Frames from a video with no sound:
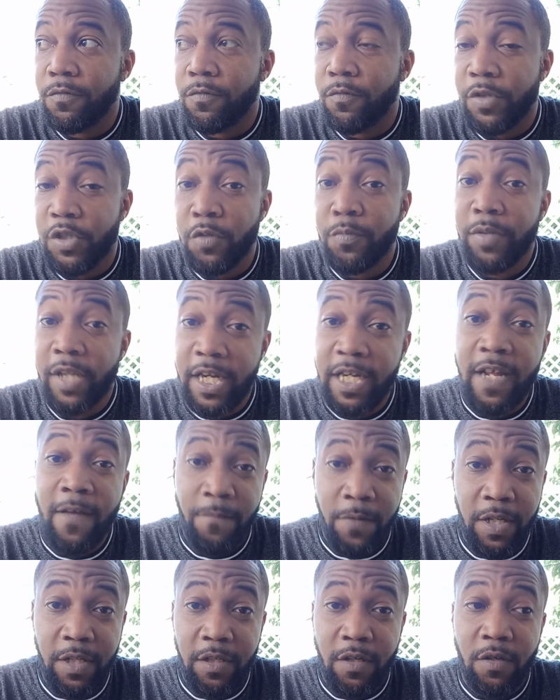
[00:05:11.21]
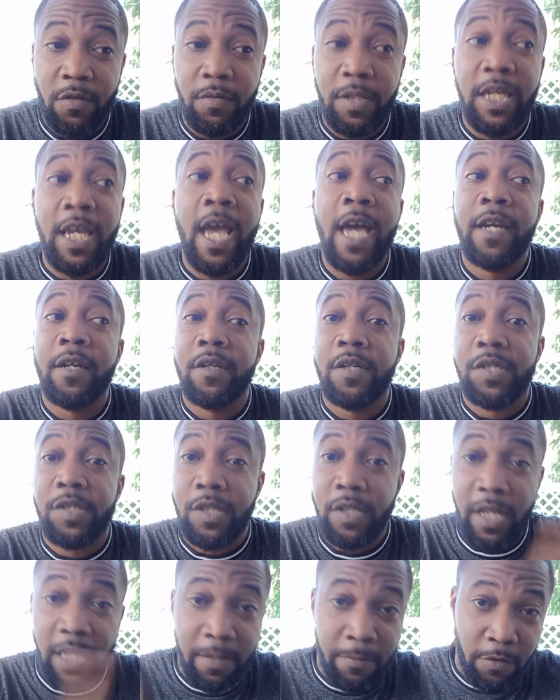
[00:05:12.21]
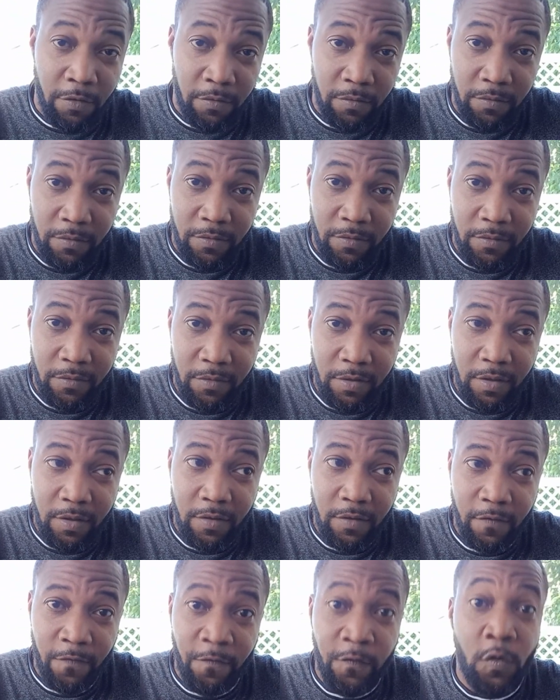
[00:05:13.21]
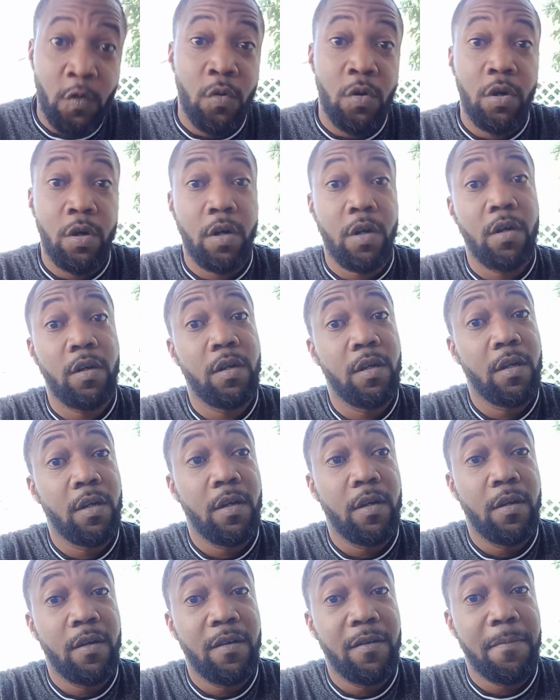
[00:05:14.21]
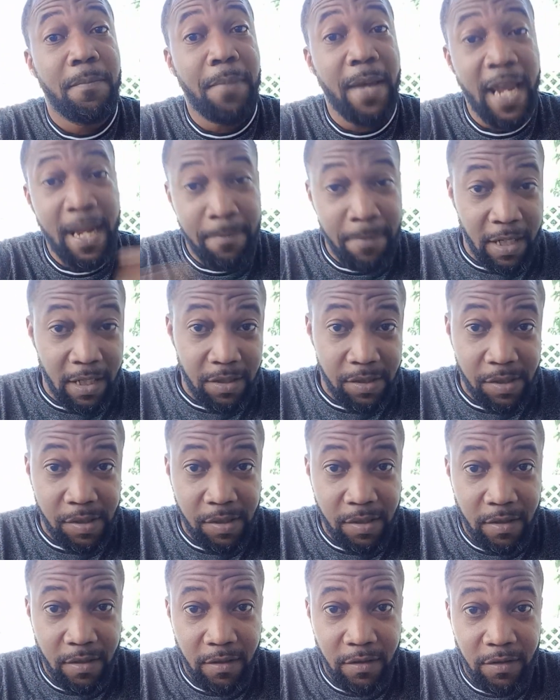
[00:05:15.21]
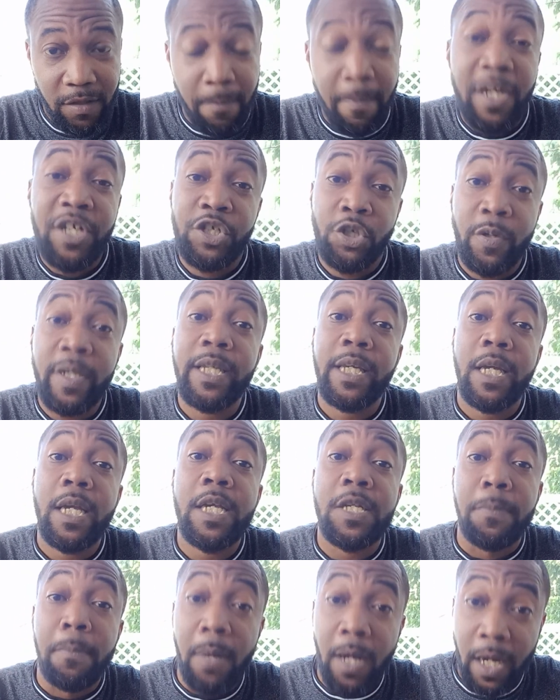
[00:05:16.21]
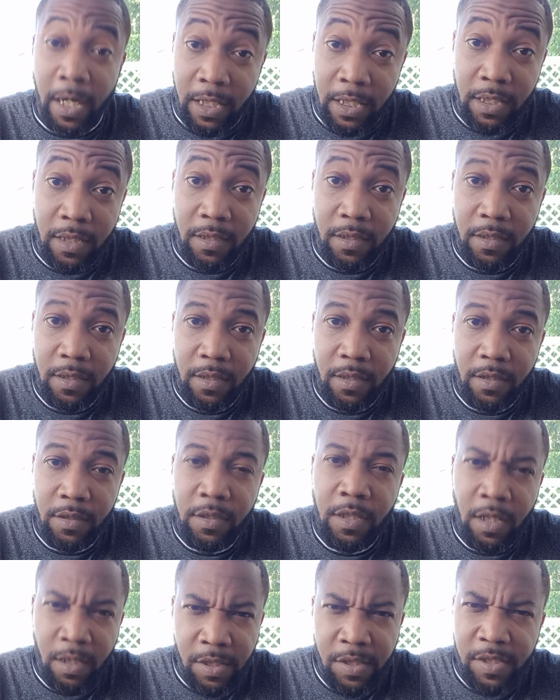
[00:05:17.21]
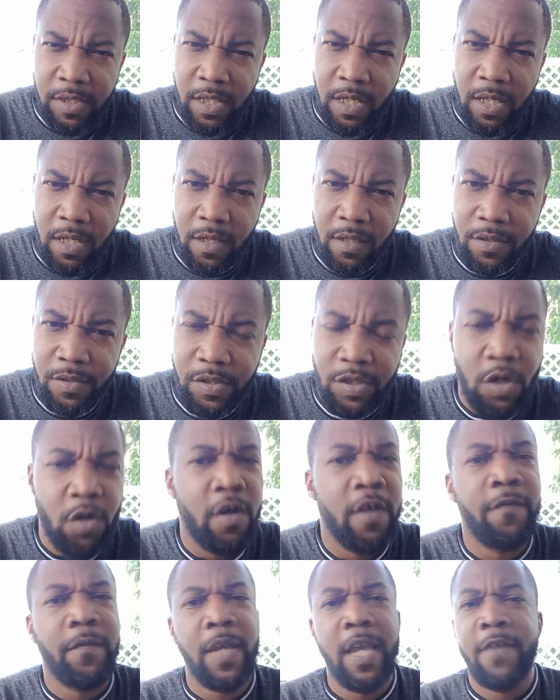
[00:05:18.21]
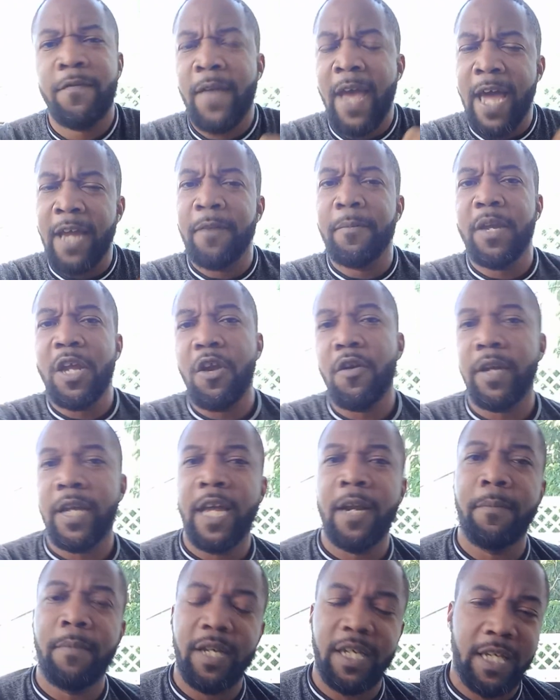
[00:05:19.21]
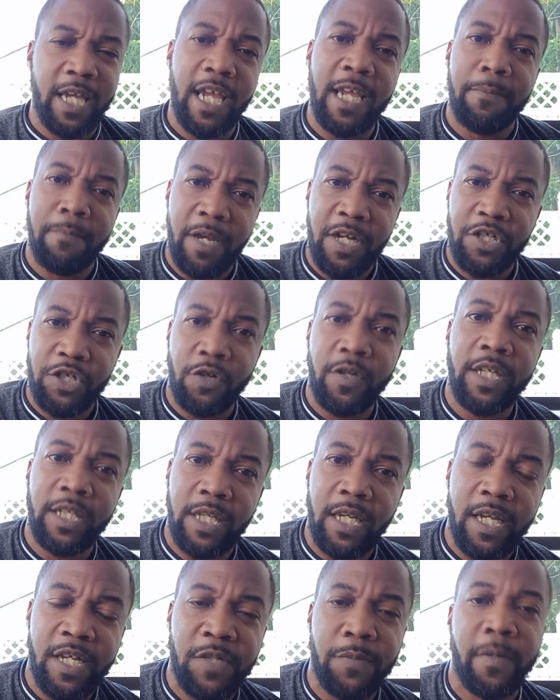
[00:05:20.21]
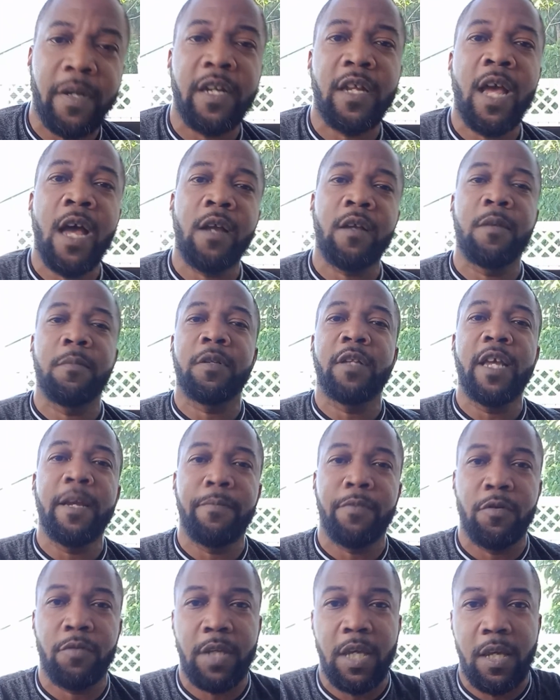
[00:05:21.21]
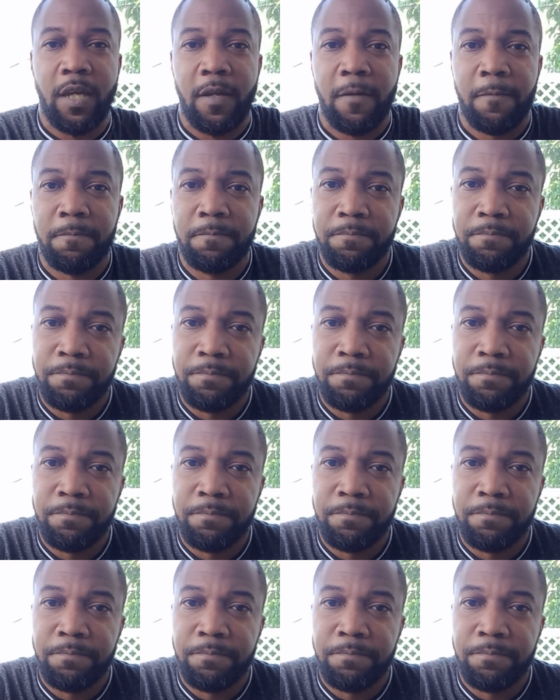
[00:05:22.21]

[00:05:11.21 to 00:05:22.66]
When you played that video, he had a disclaimer for payments to make sure he get his money. Do you understand? So if Adam Aaron can't make sure he get his money, how come Claybro can?